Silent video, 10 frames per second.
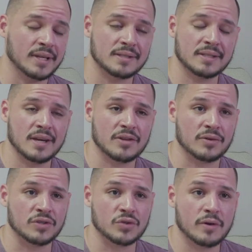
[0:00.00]
get together,
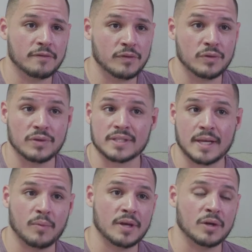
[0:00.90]
enjoy food the
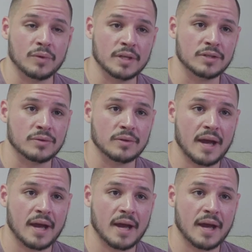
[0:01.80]
same way that we do,